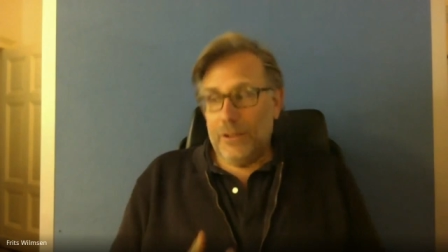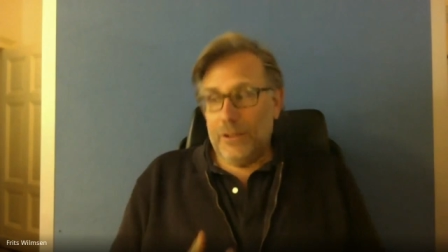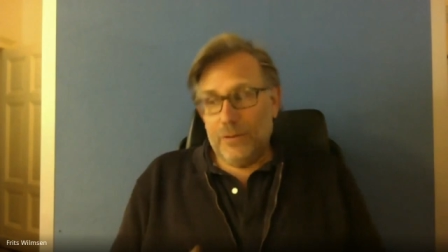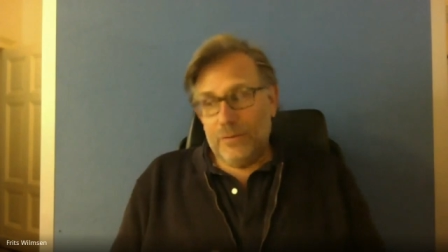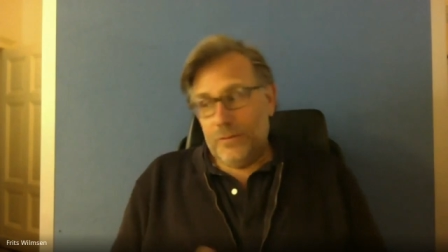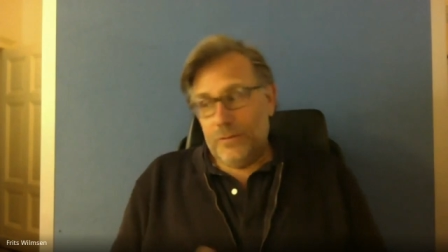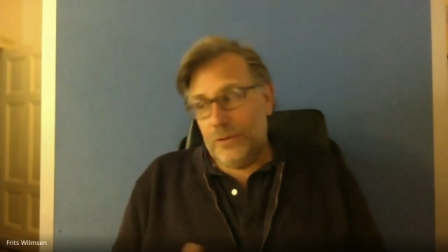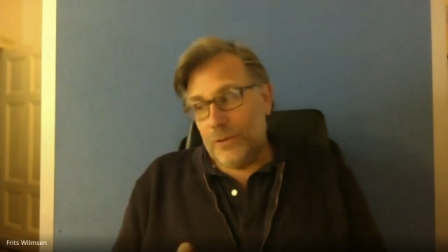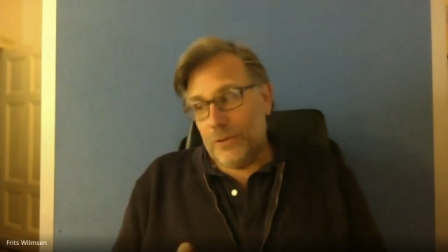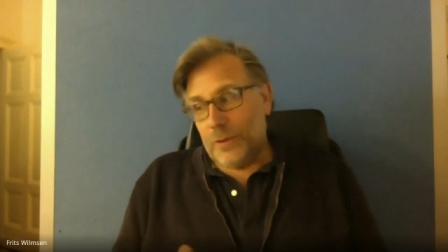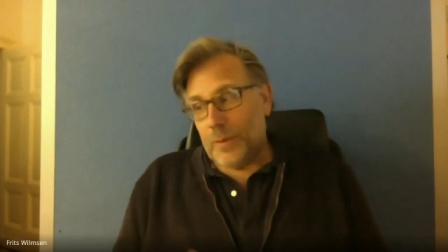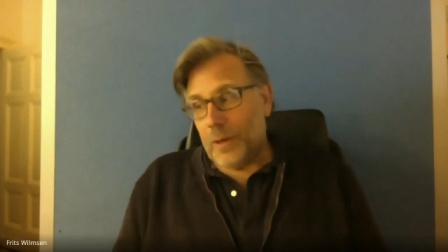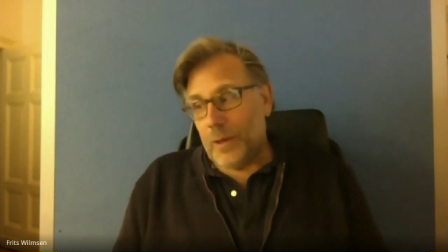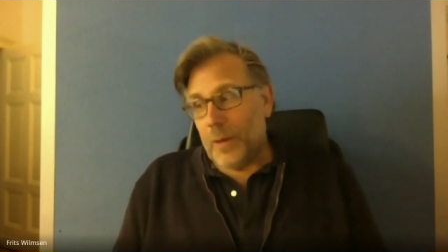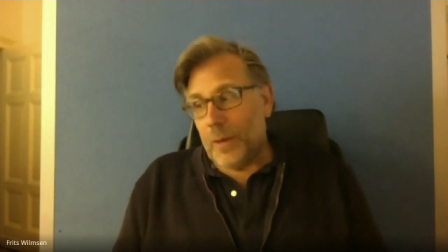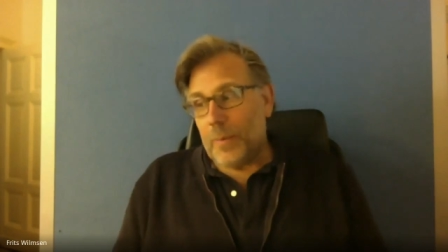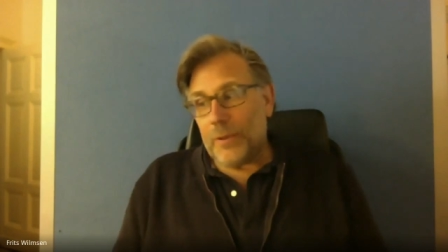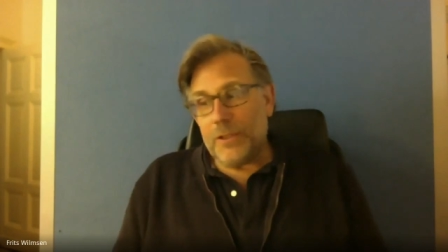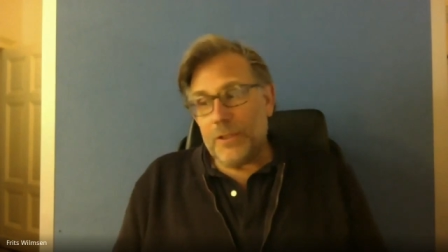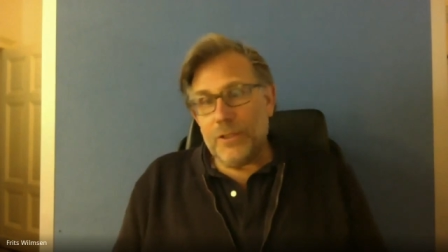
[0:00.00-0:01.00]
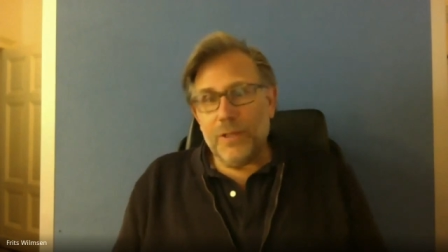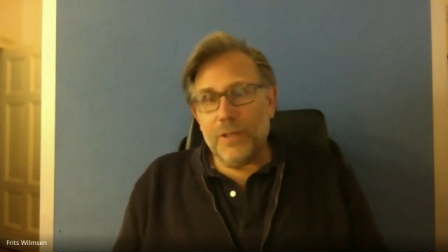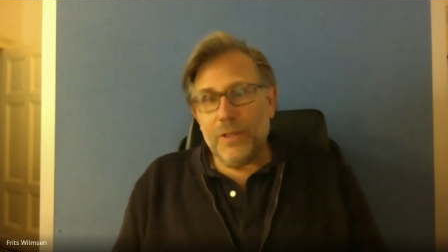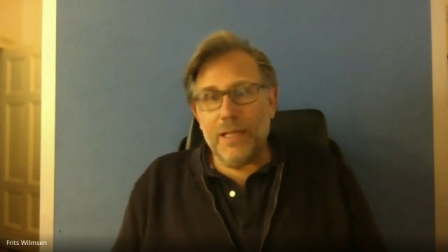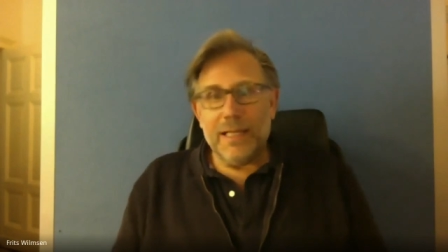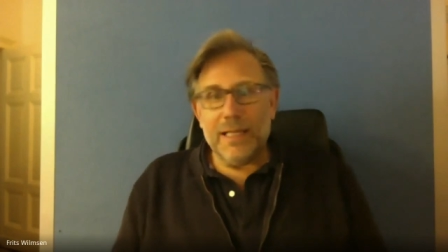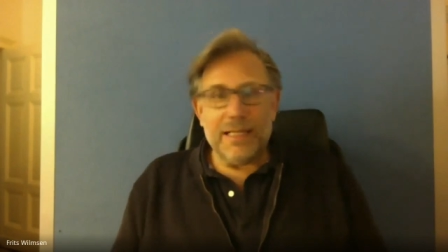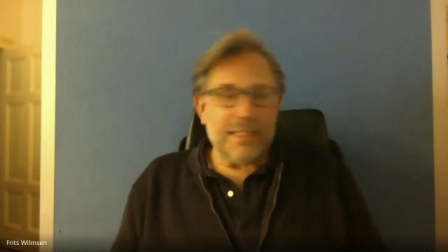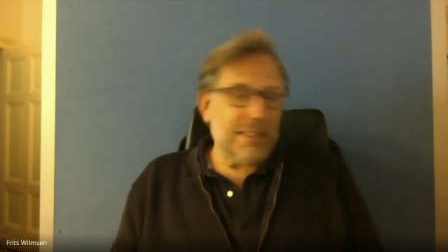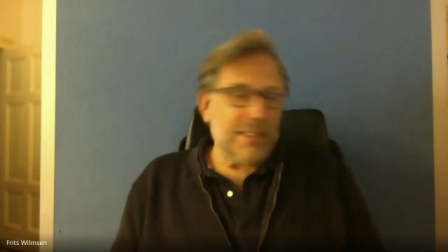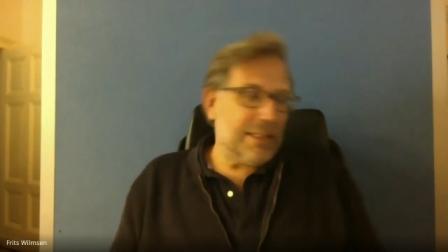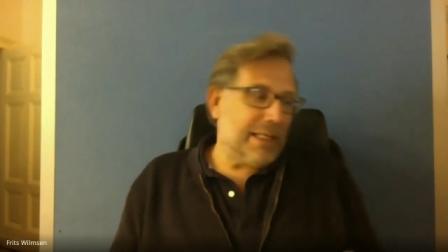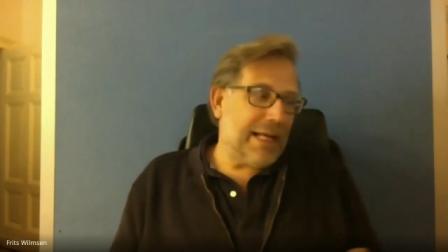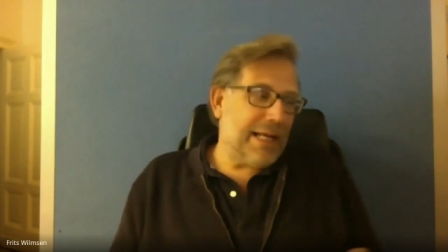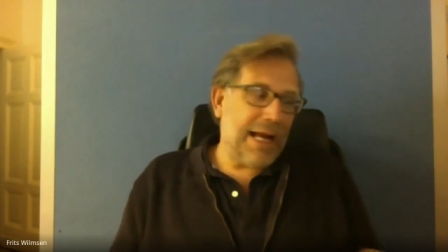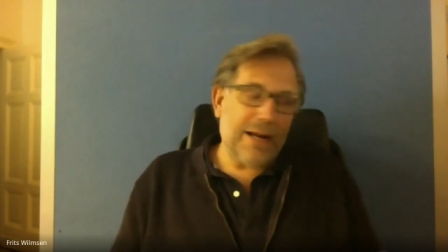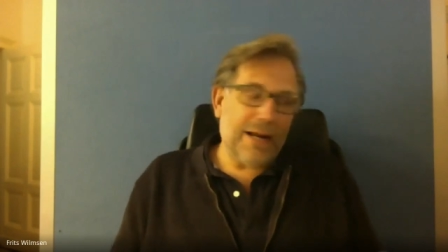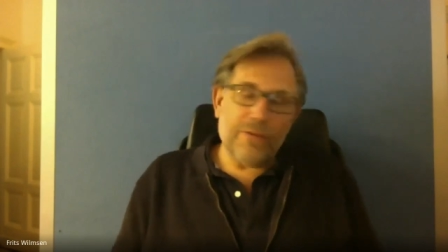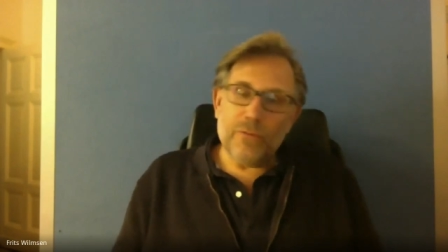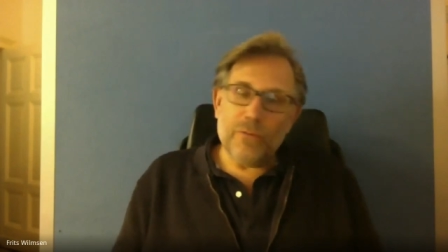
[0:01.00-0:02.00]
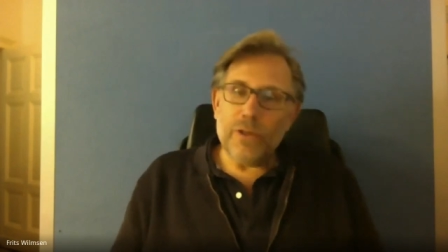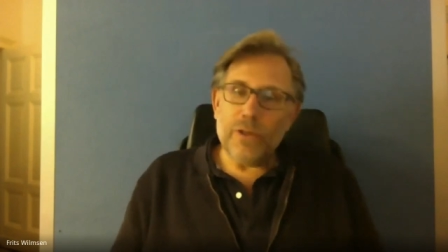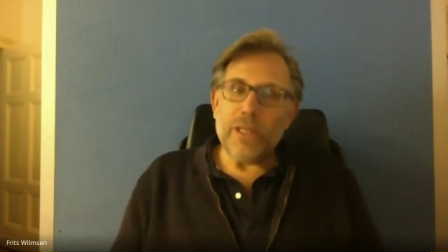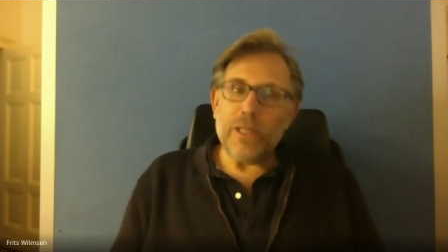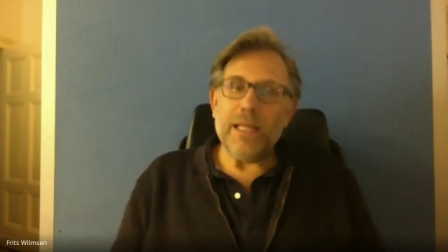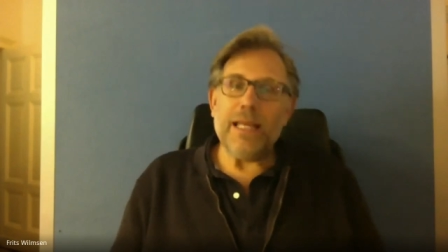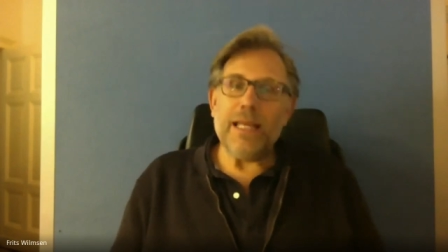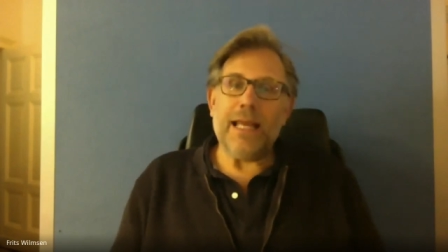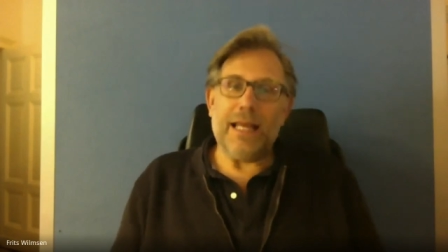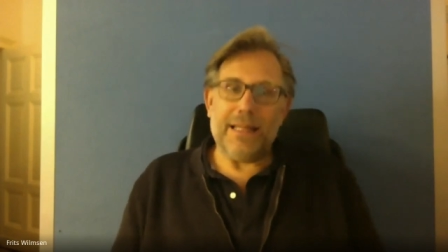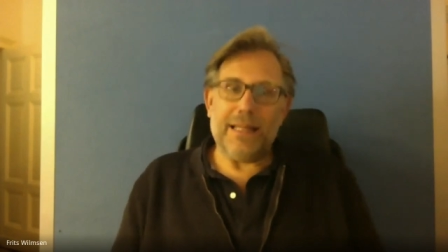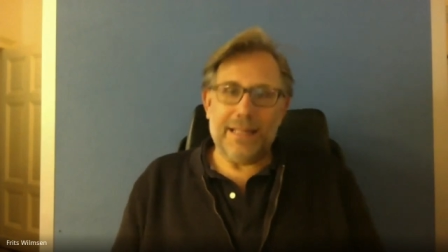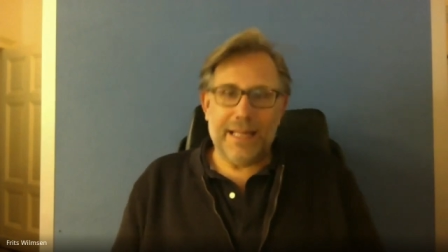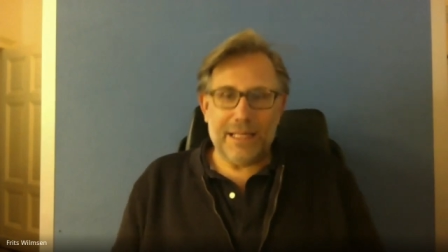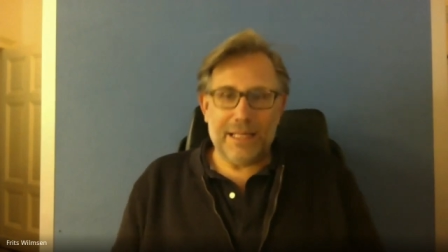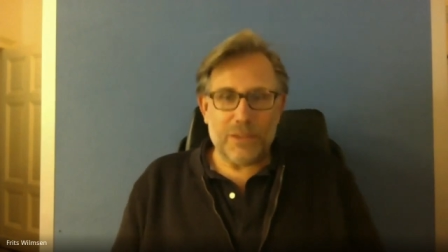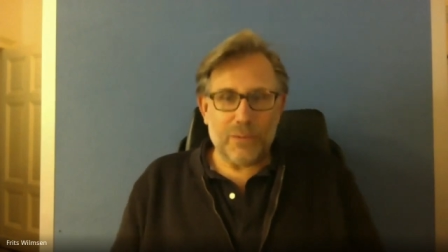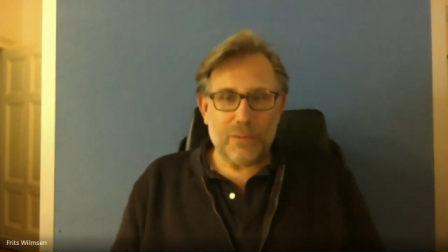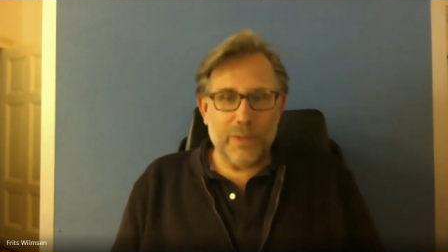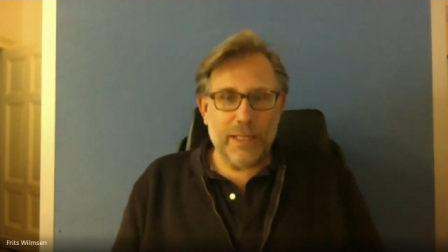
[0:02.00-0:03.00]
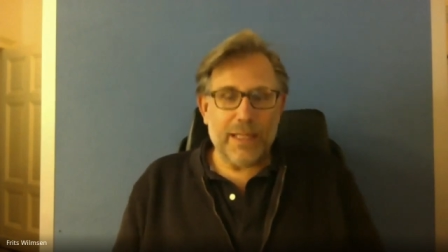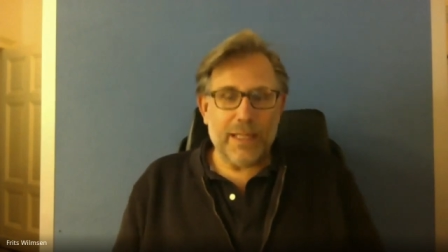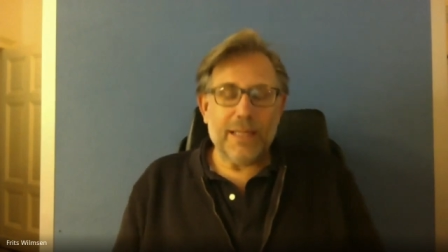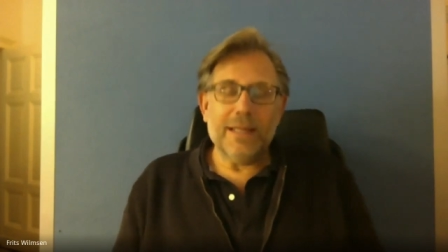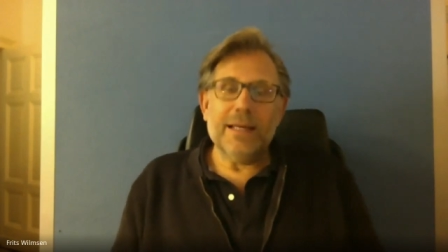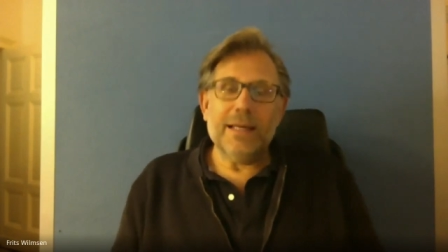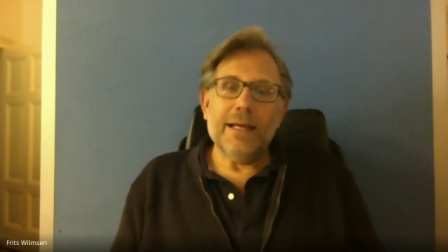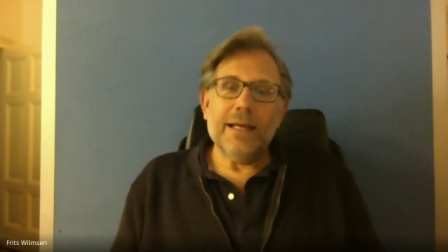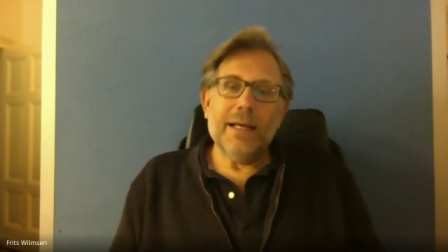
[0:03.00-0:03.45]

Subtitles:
your opportunities, the kind of work you get next week.